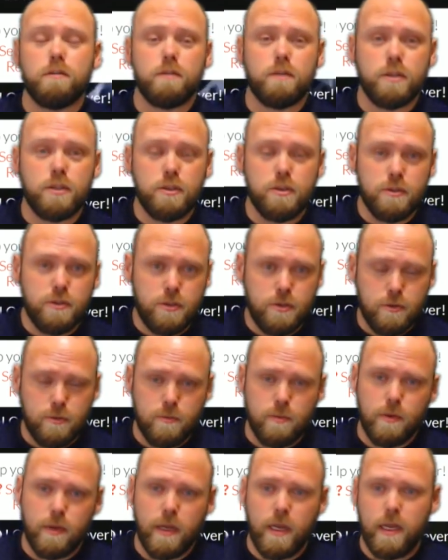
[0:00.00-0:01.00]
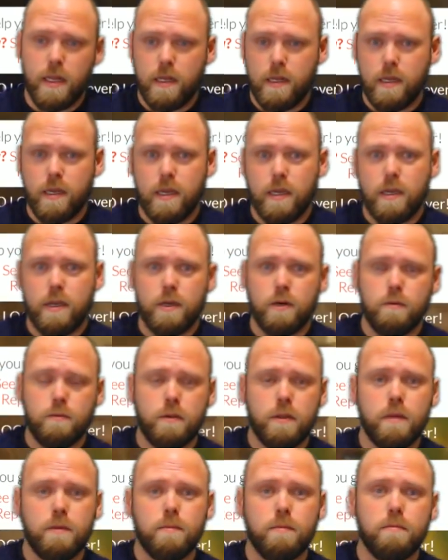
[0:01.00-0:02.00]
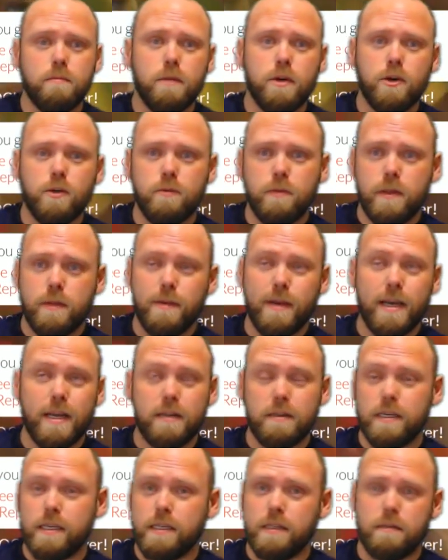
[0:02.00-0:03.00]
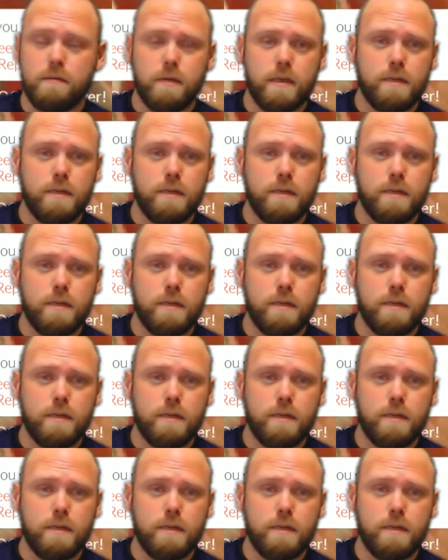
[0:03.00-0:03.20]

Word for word: on YouTube, and uh, helped them help them out in,